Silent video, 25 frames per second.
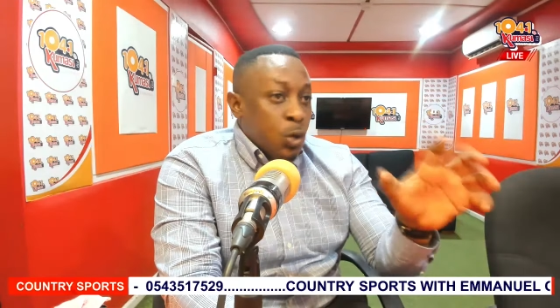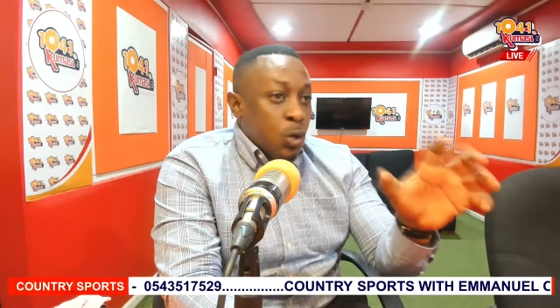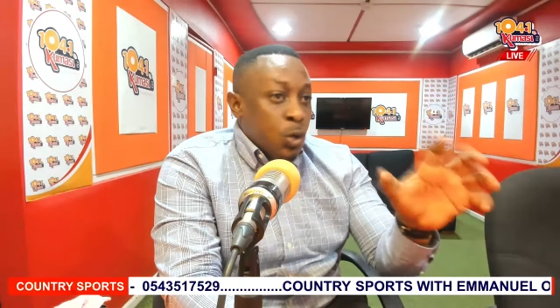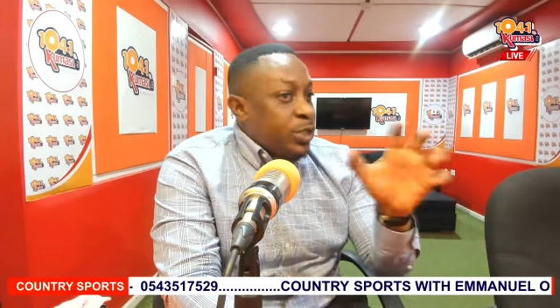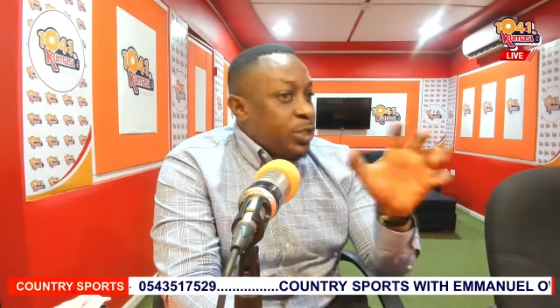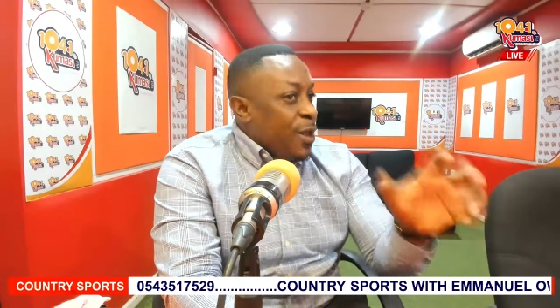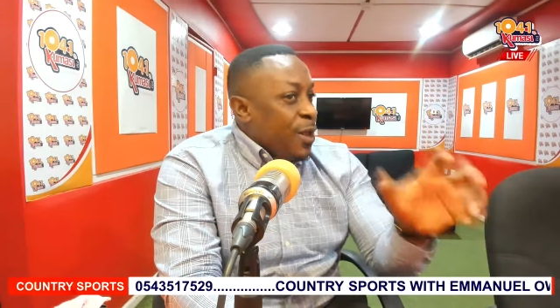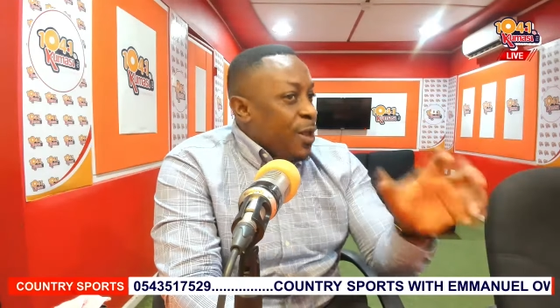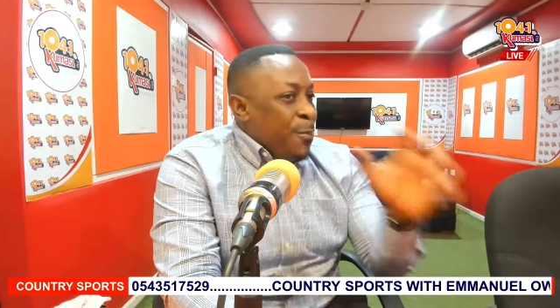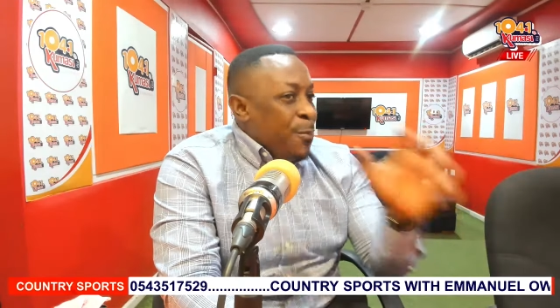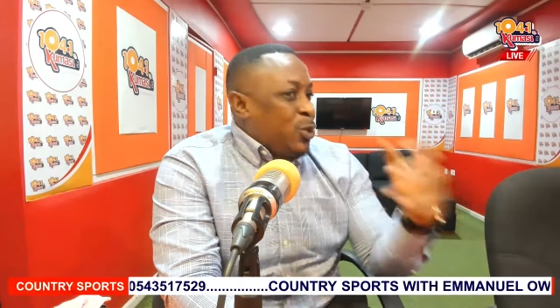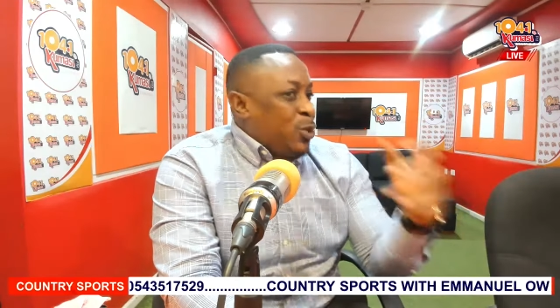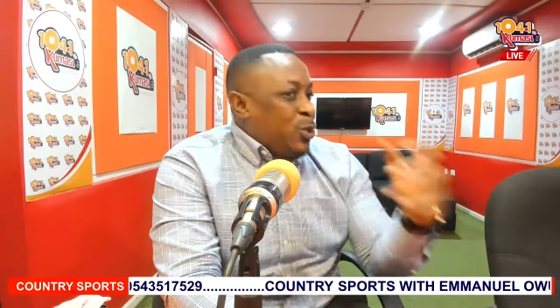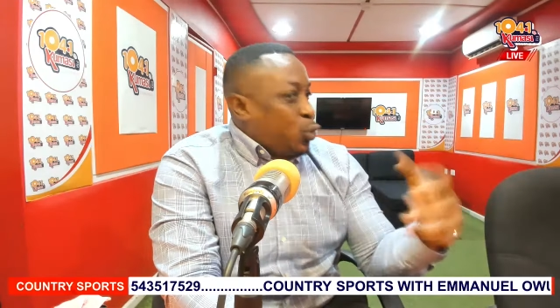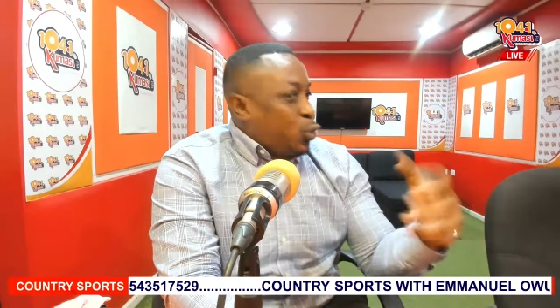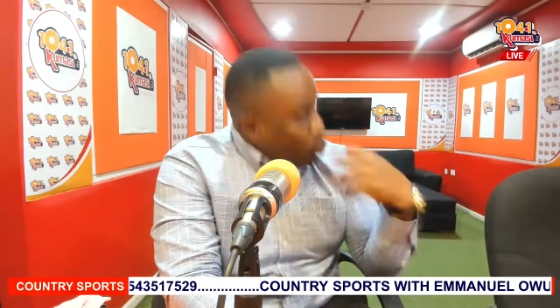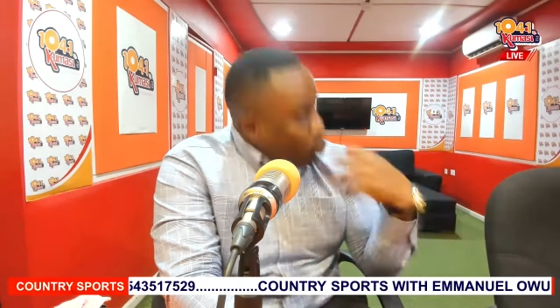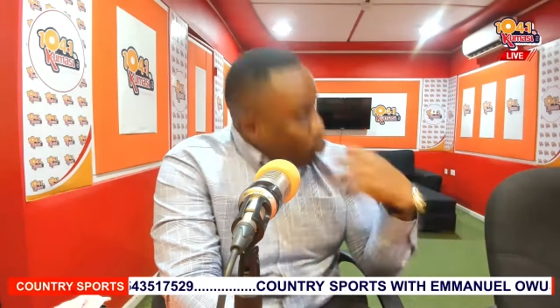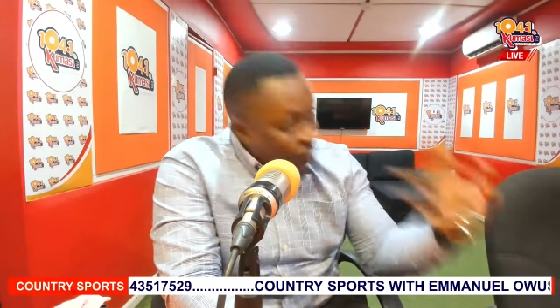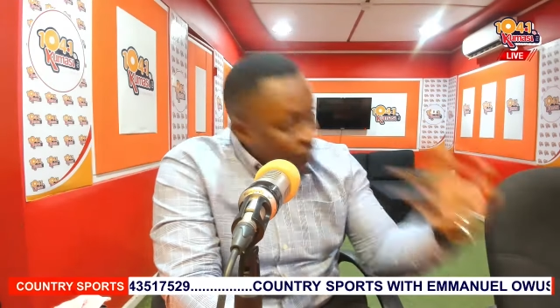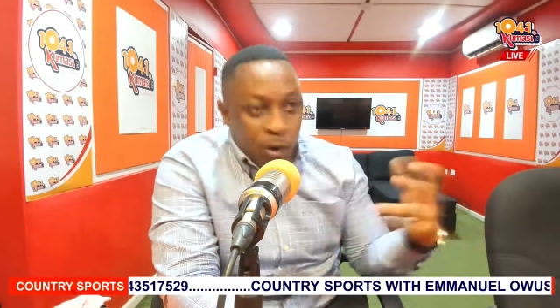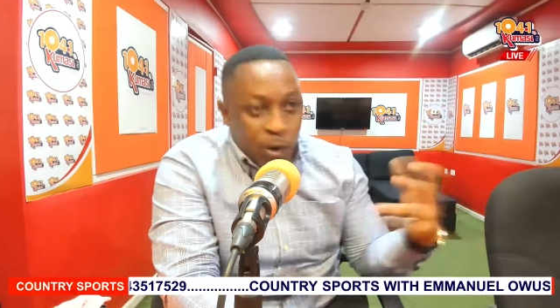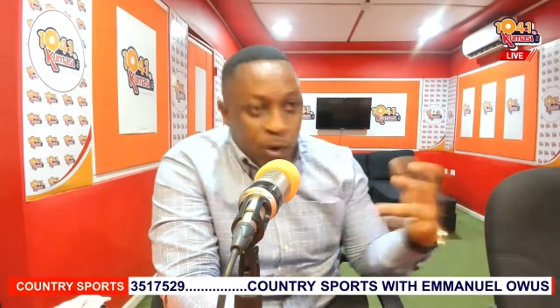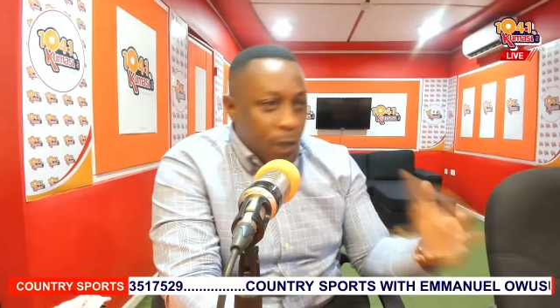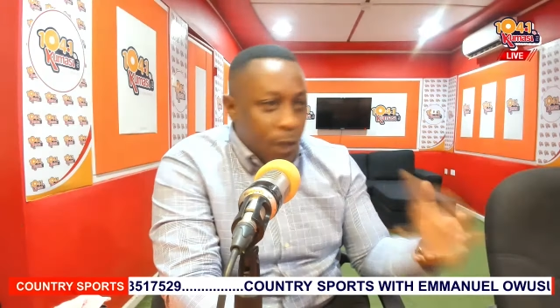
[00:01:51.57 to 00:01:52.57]
You shouldn't be too
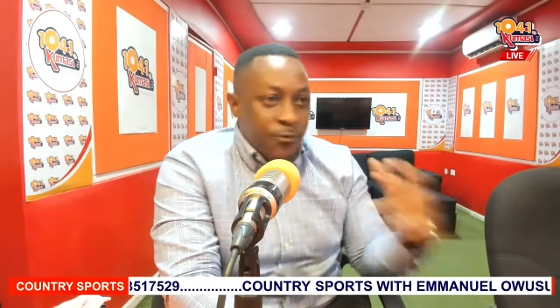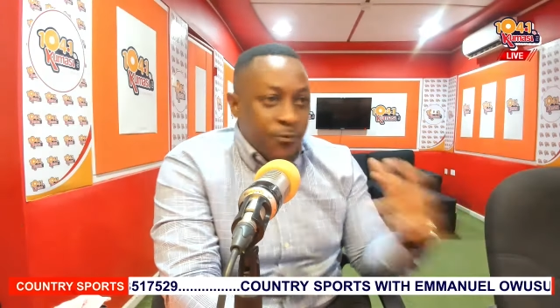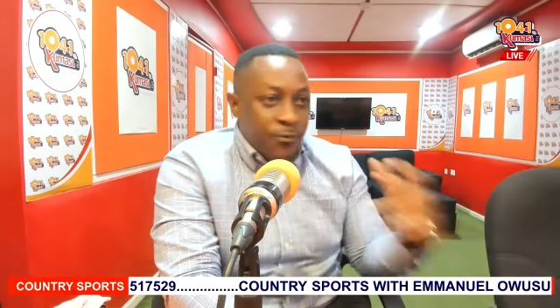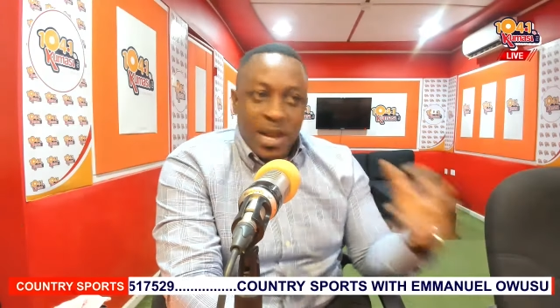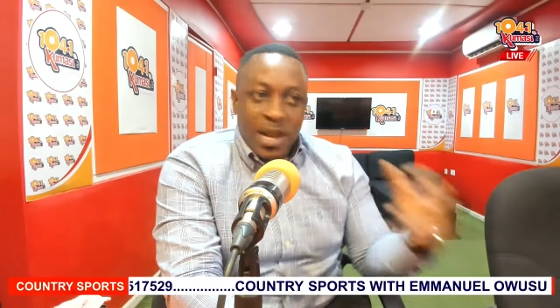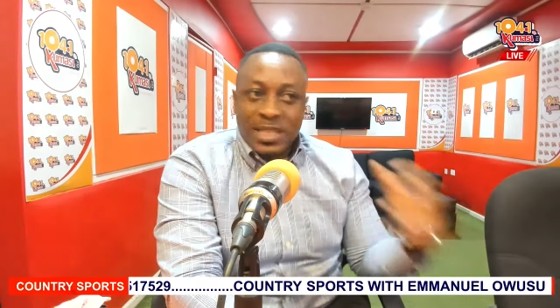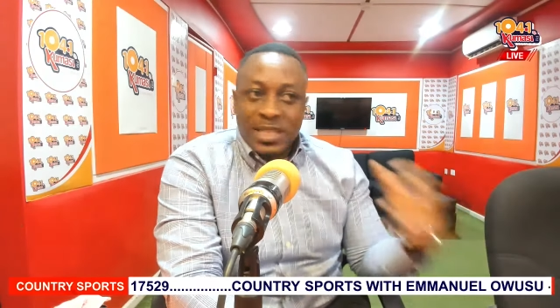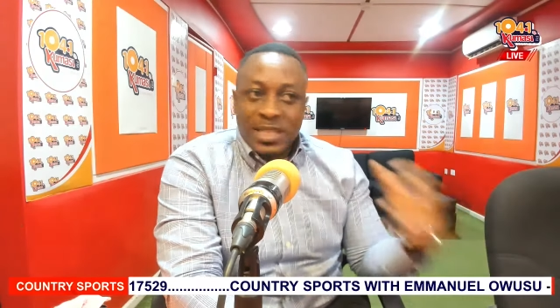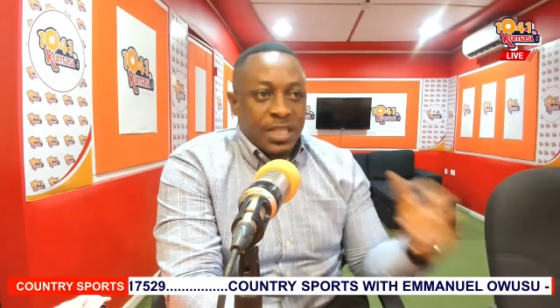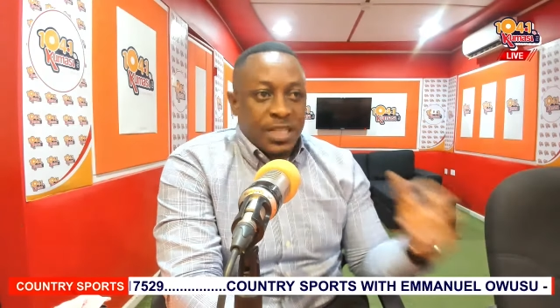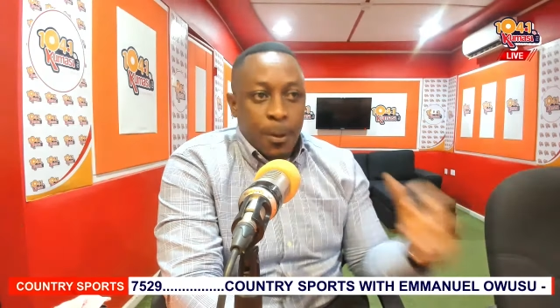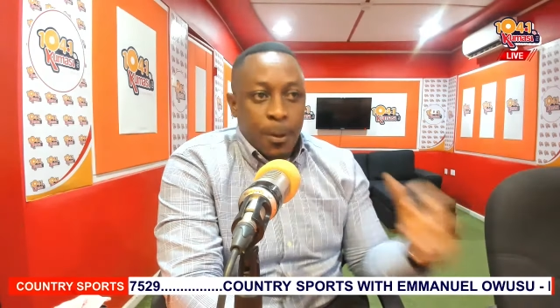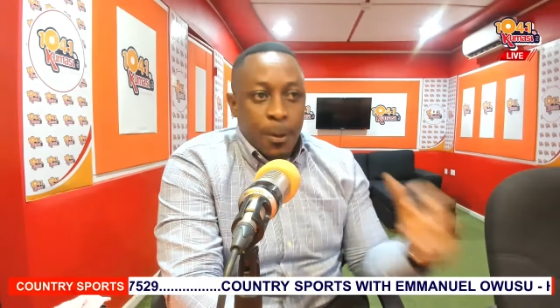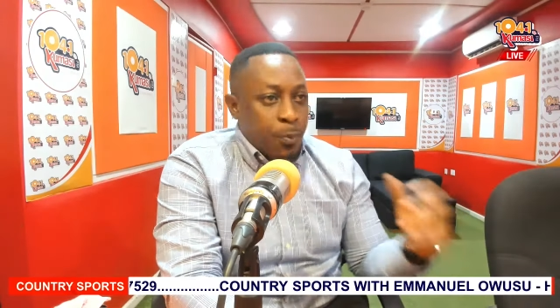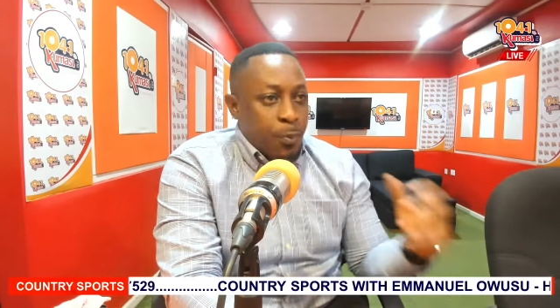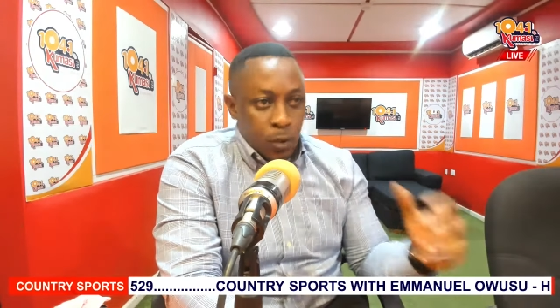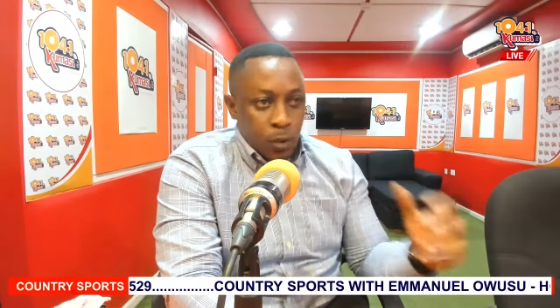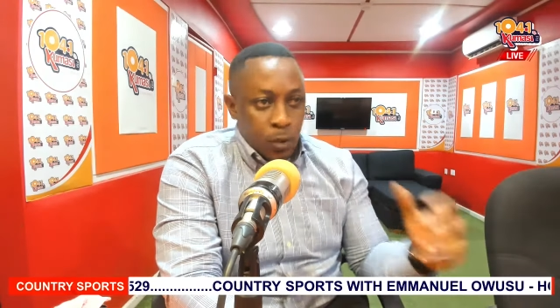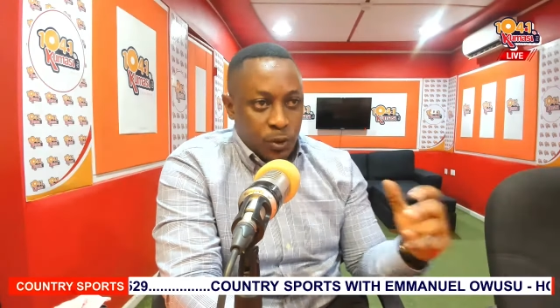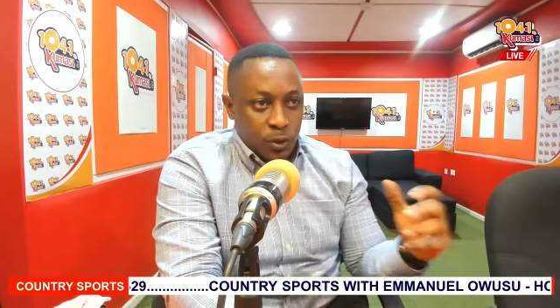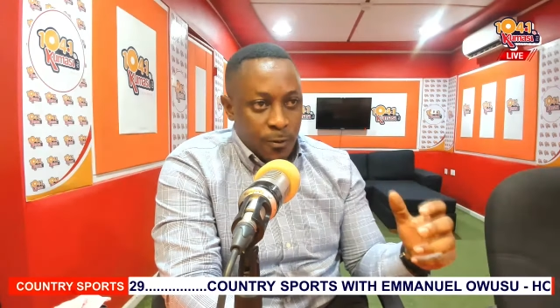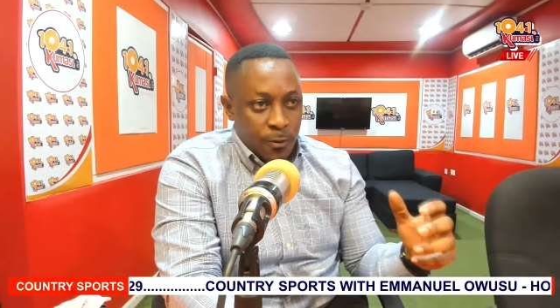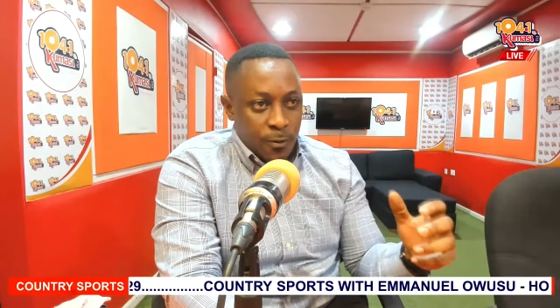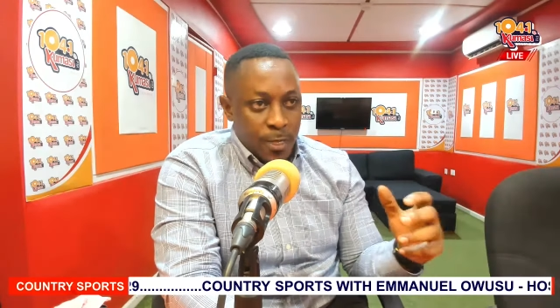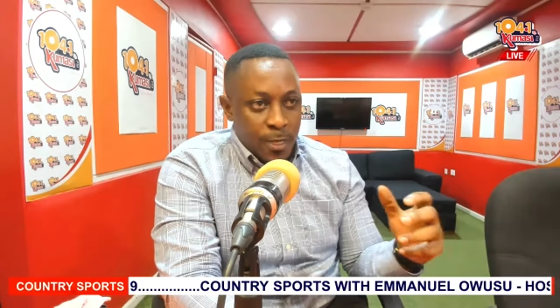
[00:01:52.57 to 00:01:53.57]
overconfident in the
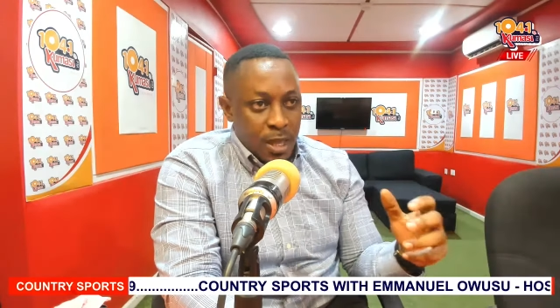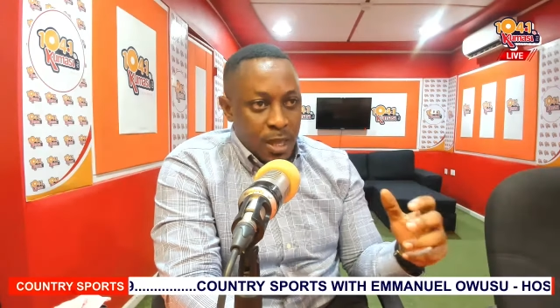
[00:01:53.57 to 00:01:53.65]
post.